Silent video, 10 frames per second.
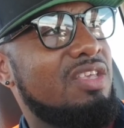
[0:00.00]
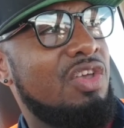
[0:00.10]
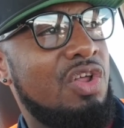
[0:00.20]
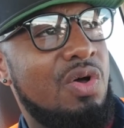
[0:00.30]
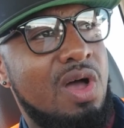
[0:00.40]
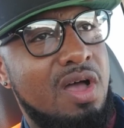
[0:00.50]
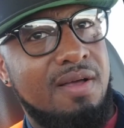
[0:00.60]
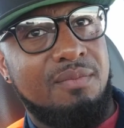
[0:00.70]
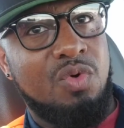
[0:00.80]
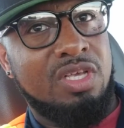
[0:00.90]
you know,
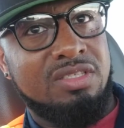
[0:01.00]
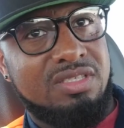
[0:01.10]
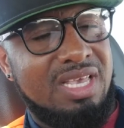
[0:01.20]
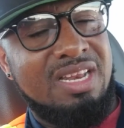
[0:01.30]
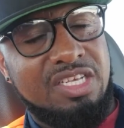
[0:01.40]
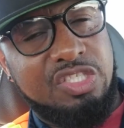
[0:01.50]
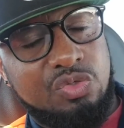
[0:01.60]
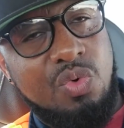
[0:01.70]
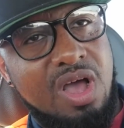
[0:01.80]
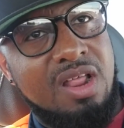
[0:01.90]
was in the
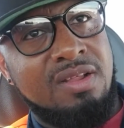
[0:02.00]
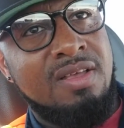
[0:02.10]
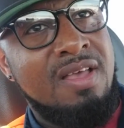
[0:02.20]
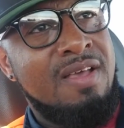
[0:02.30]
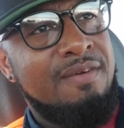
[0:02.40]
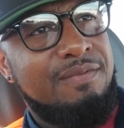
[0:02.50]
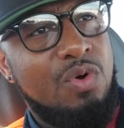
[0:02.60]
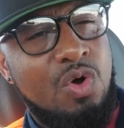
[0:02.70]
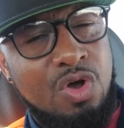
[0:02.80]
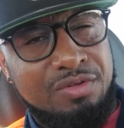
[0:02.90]
squad
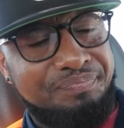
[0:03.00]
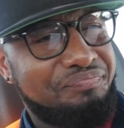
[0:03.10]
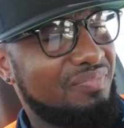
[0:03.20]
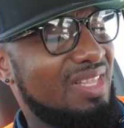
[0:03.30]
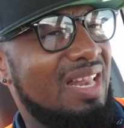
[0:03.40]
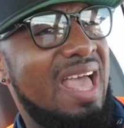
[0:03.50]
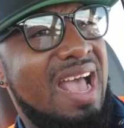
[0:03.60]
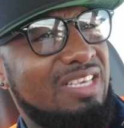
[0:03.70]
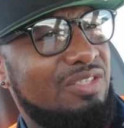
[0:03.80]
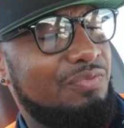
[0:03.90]
for the
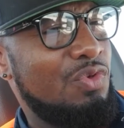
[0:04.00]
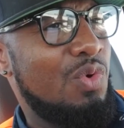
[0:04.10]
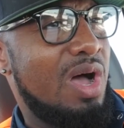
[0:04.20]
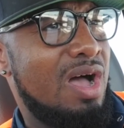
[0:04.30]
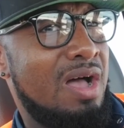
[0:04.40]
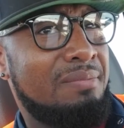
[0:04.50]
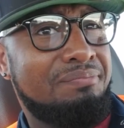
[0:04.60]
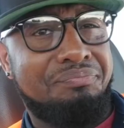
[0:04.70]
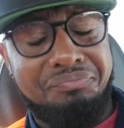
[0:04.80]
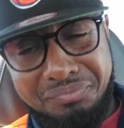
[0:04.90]
last few
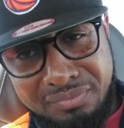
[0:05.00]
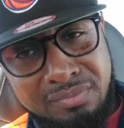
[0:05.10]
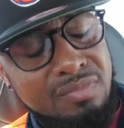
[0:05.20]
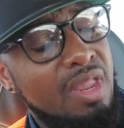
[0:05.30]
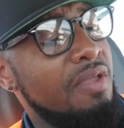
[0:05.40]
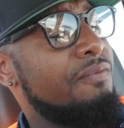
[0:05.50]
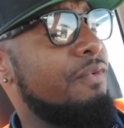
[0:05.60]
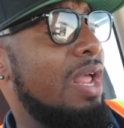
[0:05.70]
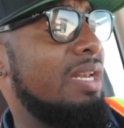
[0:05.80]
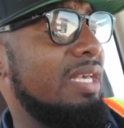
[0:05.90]

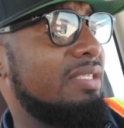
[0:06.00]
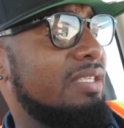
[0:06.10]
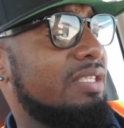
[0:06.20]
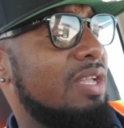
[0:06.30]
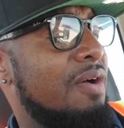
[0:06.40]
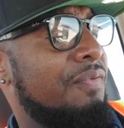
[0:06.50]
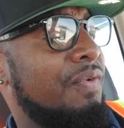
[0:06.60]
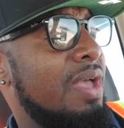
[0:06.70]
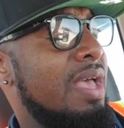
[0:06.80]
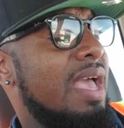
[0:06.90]
friendlies and stuff.
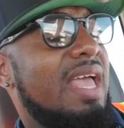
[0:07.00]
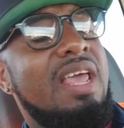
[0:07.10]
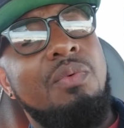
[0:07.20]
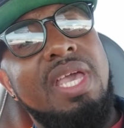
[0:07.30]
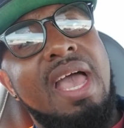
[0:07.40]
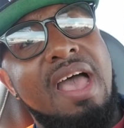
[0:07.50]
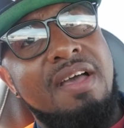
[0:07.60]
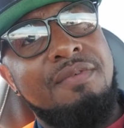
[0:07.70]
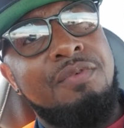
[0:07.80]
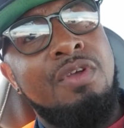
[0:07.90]
And then we
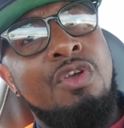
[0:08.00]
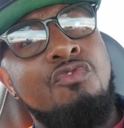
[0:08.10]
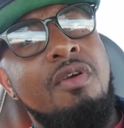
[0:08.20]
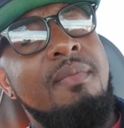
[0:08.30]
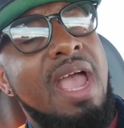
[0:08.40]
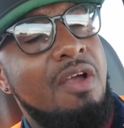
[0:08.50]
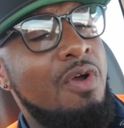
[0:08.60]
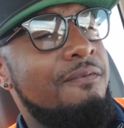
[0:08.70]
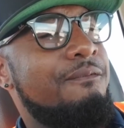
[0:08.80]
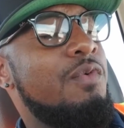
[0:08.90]
have
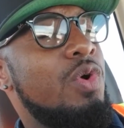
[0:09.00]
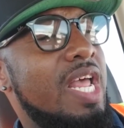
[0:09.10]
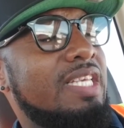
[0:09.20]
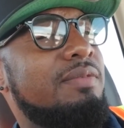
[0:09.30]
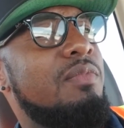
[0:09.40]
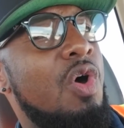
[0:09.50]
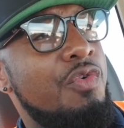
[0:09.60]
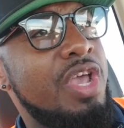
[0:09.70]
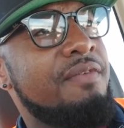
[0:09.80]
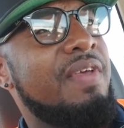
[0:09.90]
Romero Funes
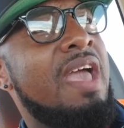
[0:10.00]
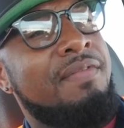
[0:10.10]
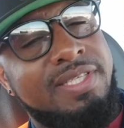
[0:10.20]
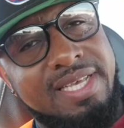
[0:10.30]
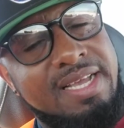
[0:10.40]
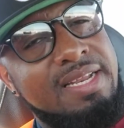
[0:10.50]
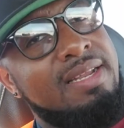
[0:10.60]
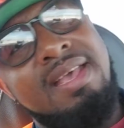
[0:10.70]
Mori of Everton.